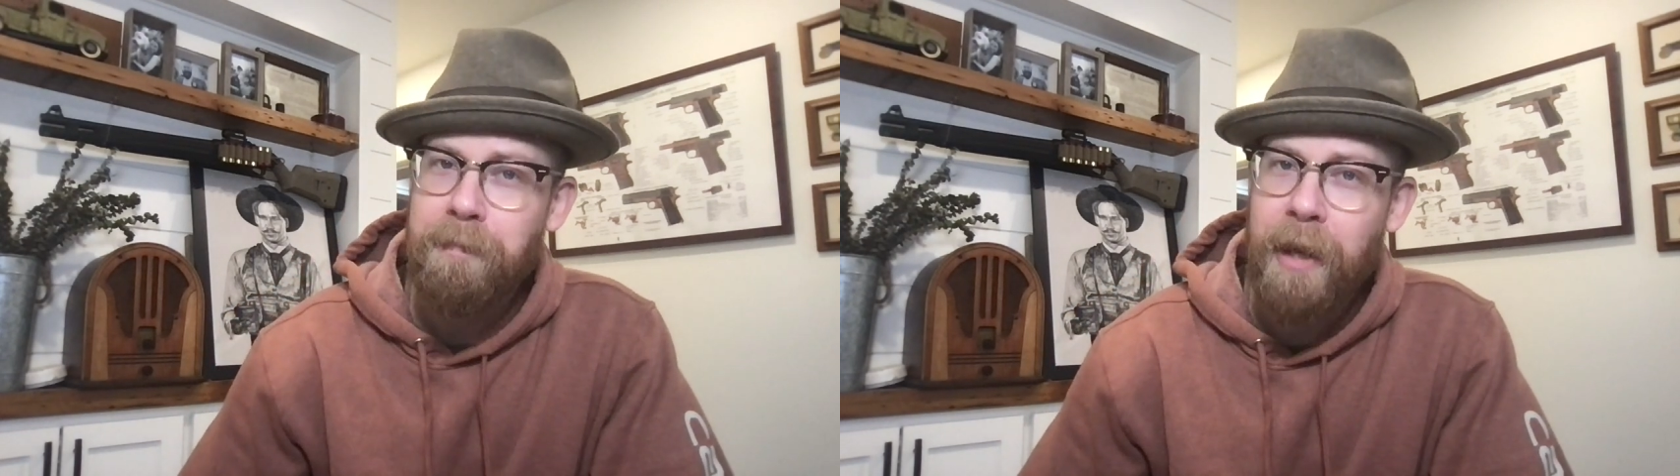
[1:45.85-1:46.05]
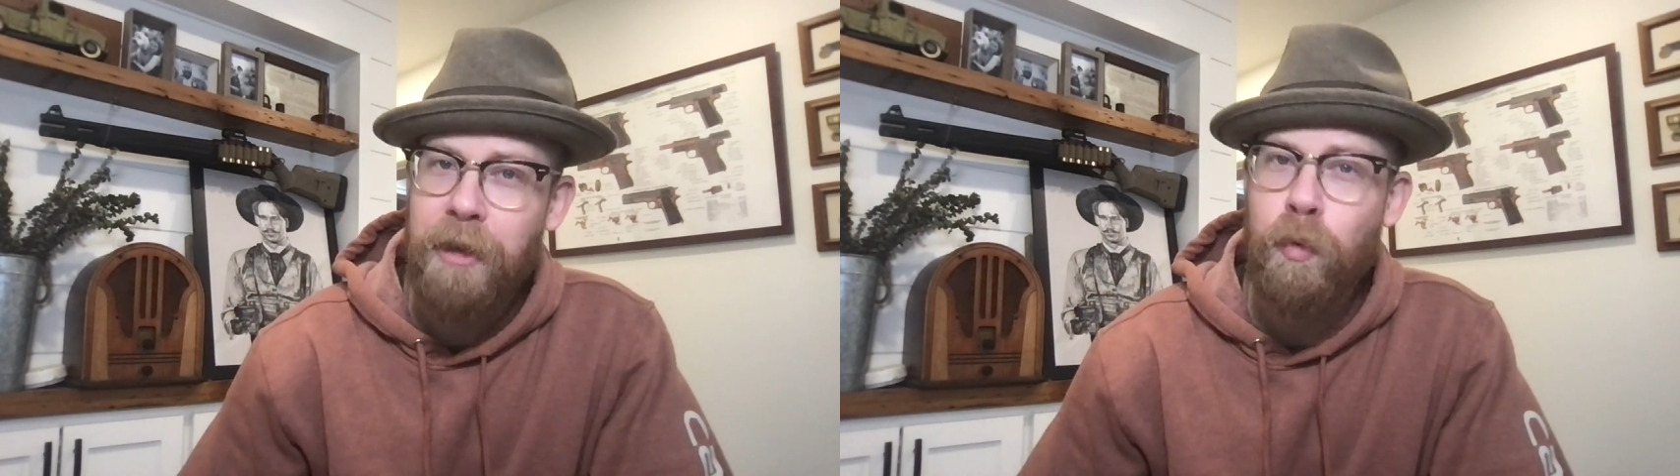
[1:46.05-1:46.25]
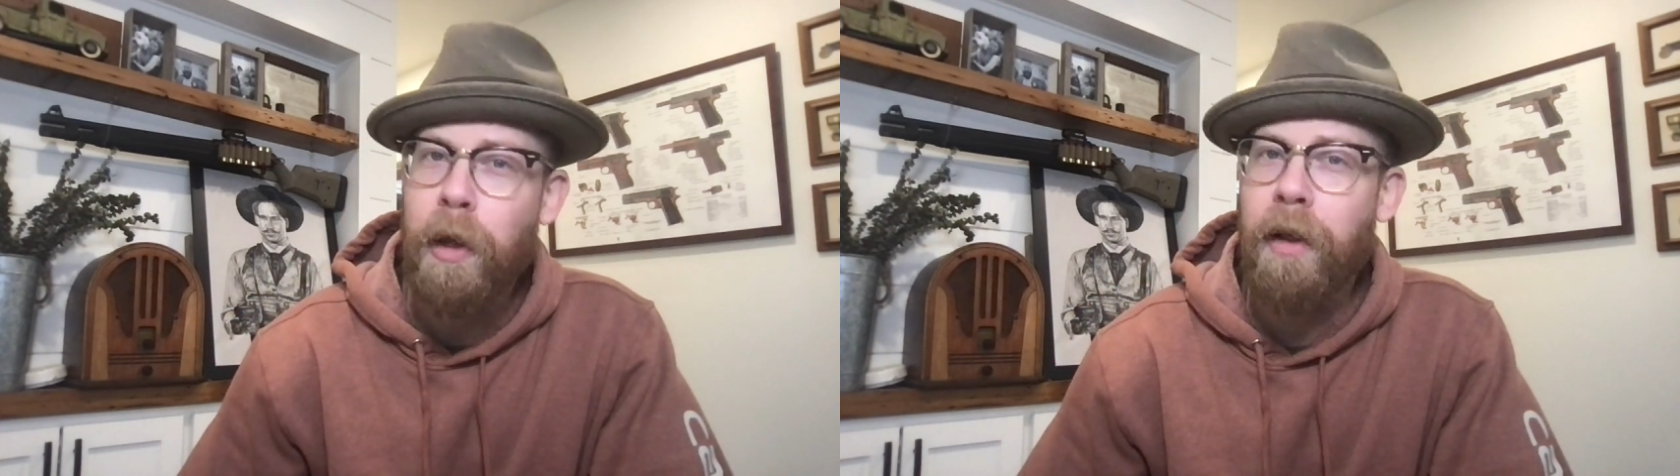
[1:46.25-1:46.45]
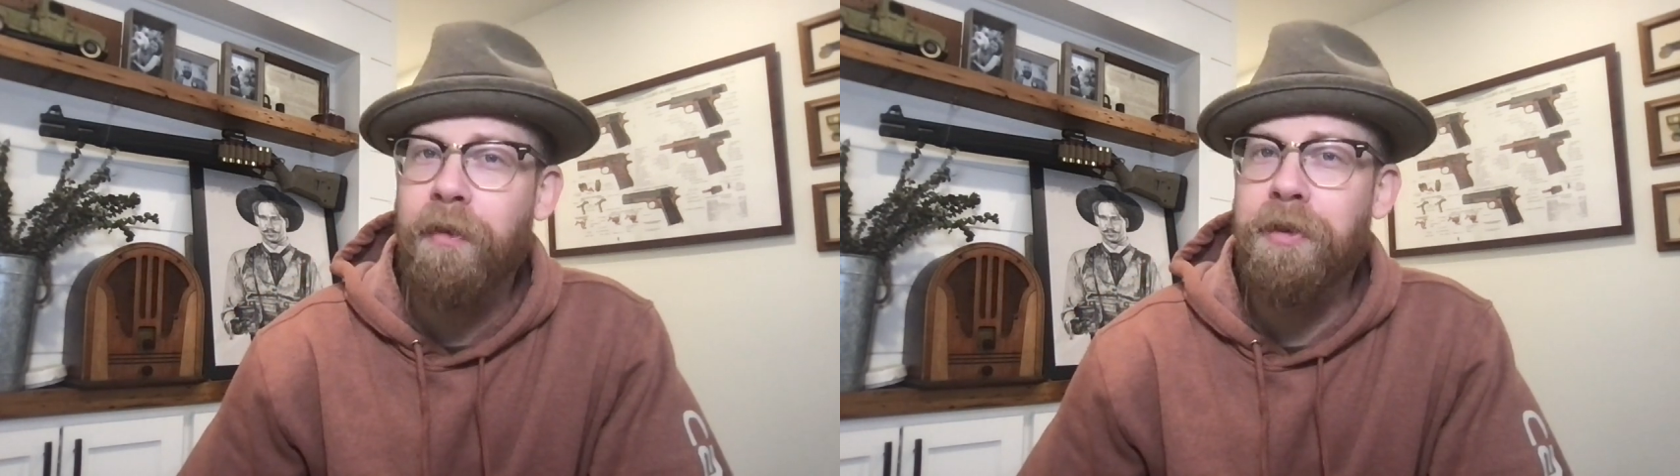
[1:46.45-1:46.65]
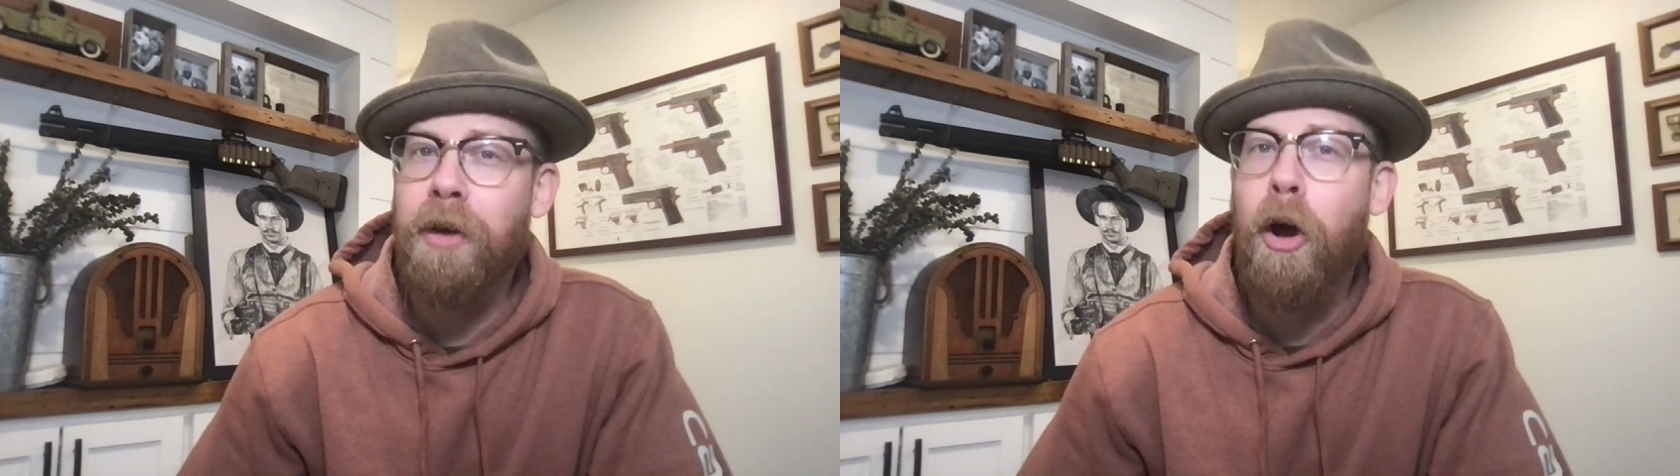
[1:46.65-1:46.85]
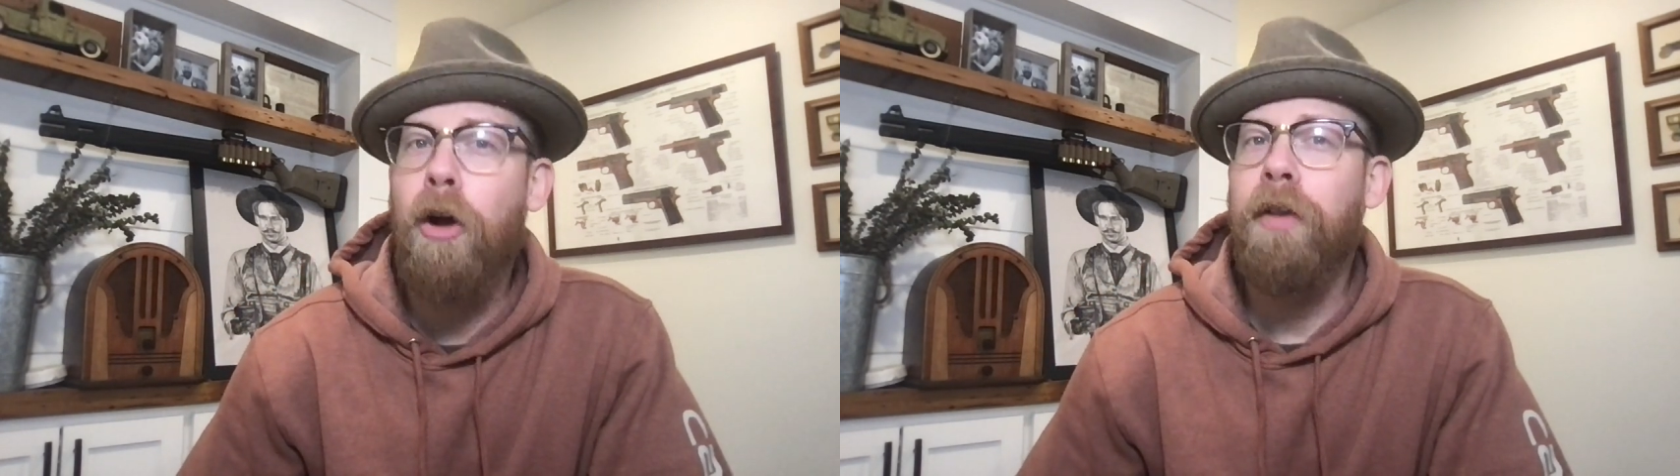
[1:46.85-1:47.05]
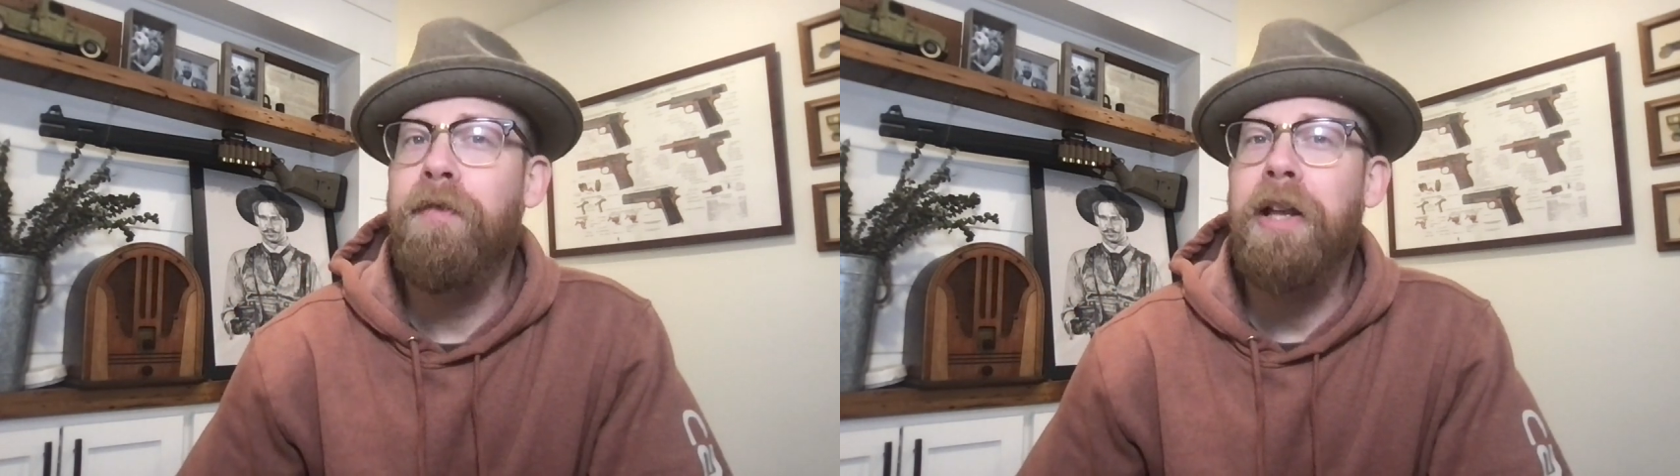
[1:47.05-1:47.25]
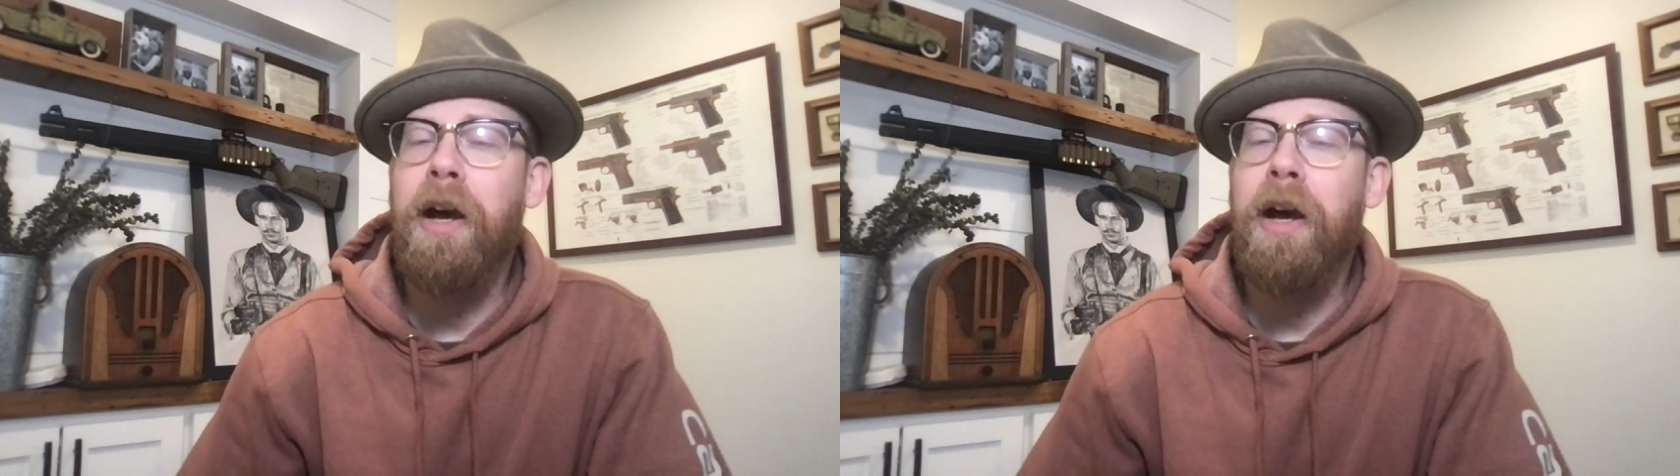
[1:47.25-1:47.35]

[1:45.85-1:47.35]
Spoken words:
as well as all of the